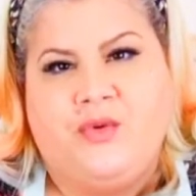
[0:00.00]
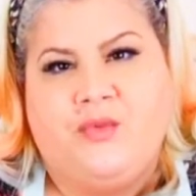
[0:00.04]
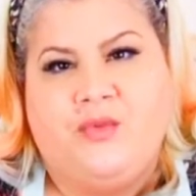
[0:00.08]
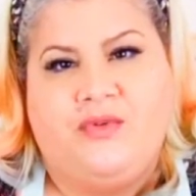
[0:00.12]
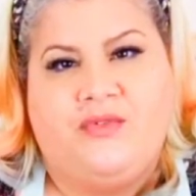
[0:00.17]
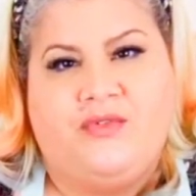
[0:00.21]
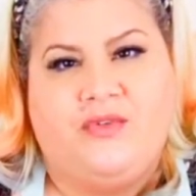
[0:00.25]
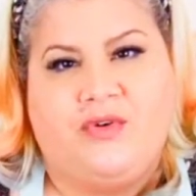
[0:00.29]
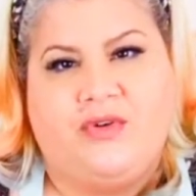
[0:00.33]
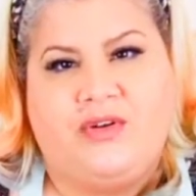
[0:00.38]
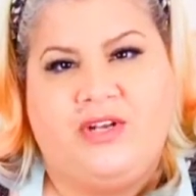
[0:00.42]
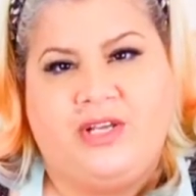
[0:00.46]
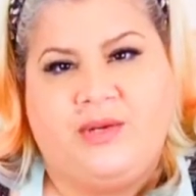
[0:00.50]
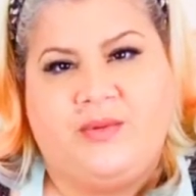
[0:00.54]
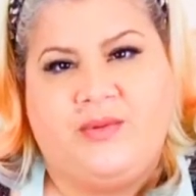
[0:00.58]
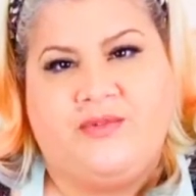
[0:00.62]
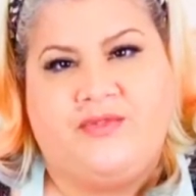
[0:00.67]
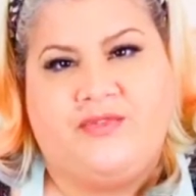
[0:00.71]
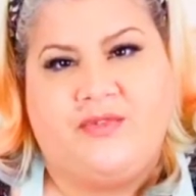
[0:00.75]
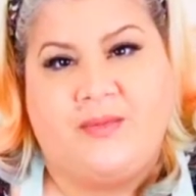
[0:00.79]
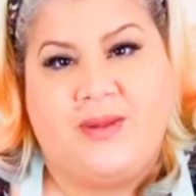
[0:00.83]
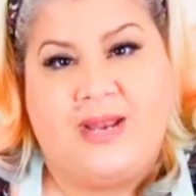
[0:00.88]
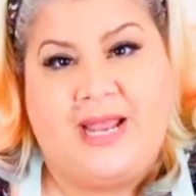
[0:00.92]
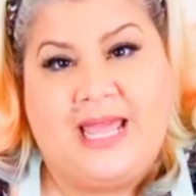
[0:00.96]
we've got liquid
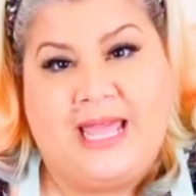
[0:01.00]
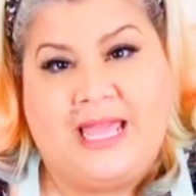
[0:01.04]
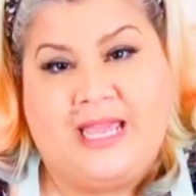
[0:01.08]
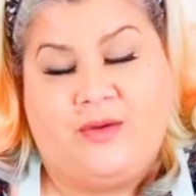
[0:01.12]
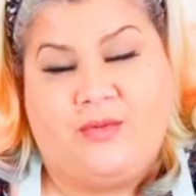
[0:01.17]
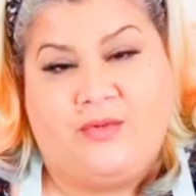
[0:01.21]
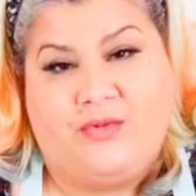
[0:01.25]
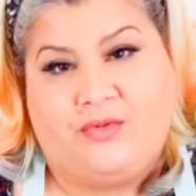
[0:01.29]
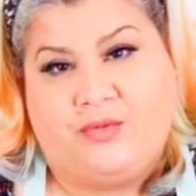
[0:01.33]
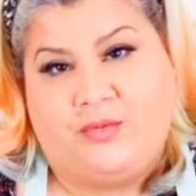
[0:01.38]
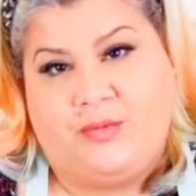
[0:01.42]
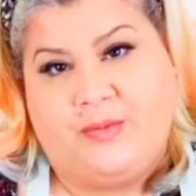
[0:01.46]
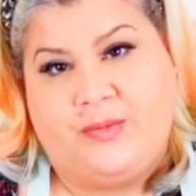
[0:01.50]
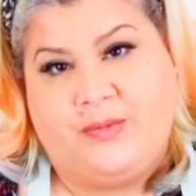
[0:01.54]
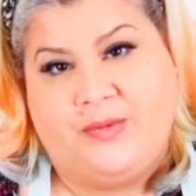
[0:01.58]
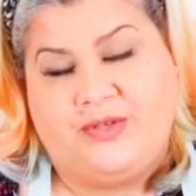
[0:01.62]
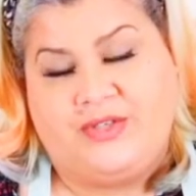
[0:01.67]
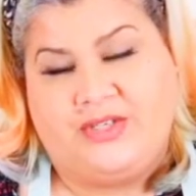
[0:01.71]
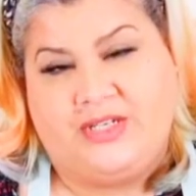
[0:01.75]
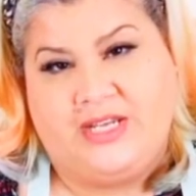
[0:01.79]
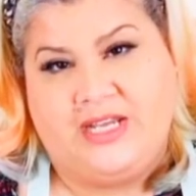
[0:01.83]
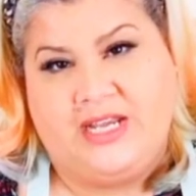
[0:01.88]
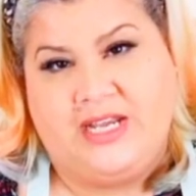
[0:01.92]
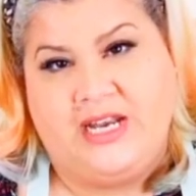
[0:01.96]
from an egg which we'll be
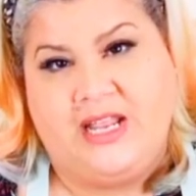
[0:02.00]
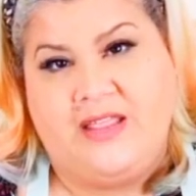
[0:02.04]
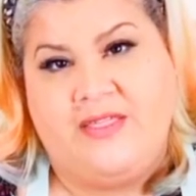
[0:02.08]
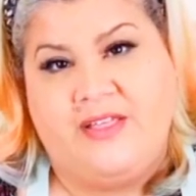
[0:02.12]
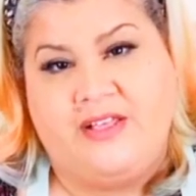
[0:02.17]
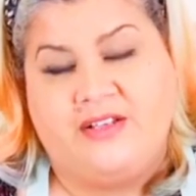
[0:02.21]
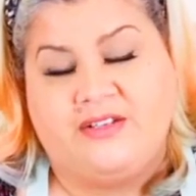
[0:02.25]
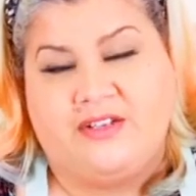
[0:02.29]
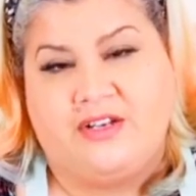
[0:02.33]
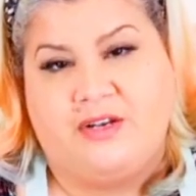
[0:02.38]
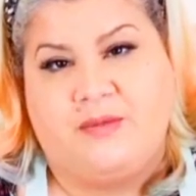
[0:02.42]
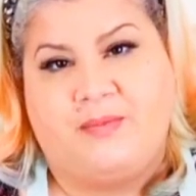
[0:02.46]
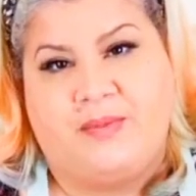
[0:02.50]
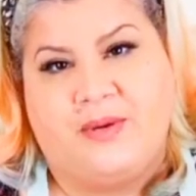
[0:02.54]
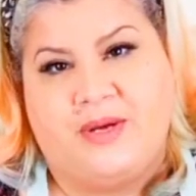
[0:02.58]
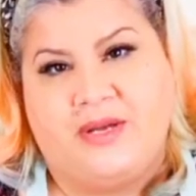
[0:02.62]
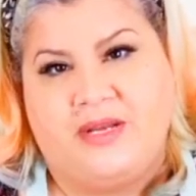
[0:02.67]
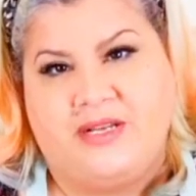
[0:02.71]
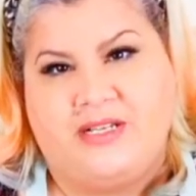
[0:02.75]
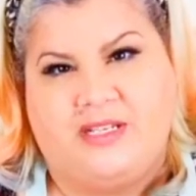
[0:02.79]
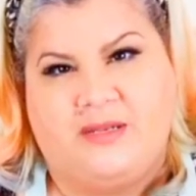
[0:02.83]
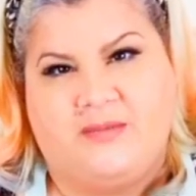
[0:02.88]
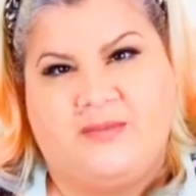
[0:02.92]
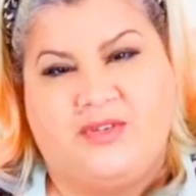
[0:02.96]
putting in, and that's going to
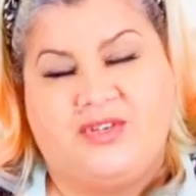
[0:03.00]
bind it.